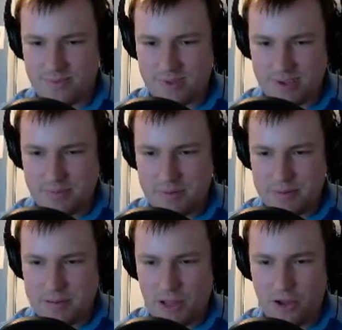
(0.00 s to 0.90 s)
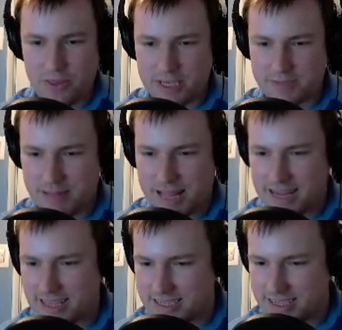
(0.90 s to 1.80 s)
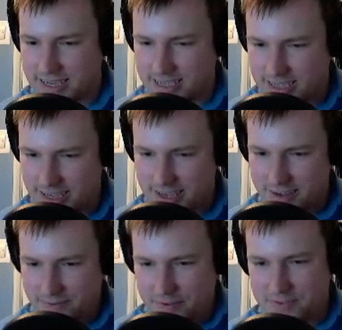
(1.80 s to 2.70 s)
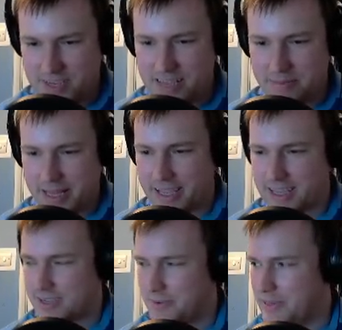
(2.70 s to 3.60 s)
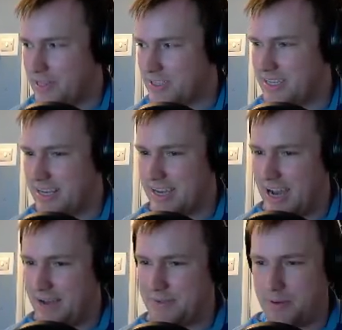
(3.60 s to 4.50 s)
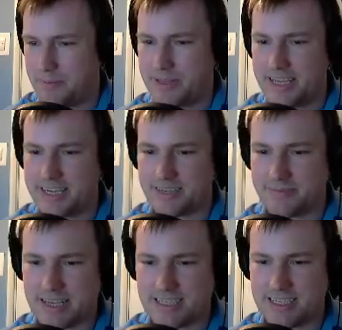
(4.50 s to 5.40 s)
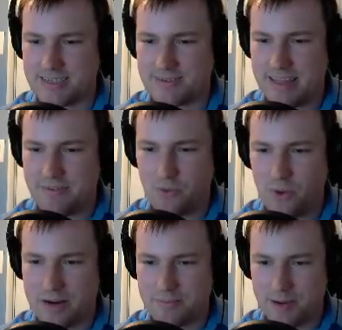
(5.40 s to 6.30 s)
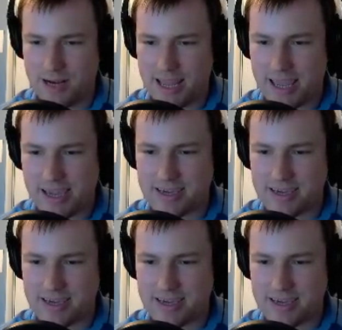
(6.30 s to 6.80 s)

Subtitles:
How many people on this planet these days? 15 million, so we lost nearly half of the population thanks to this level 1 plague.